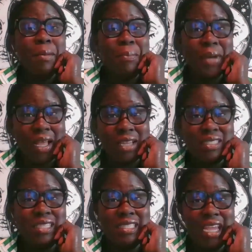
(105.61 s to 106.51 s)
But
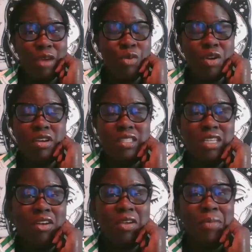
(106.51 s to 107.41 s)
today we're going to
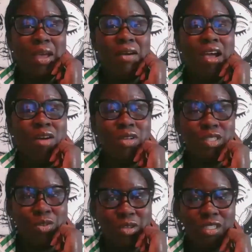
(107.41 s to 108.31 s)
talk about how
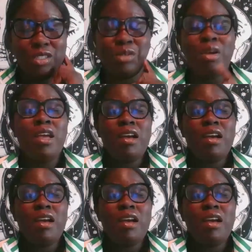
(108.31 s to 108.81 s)
it's going to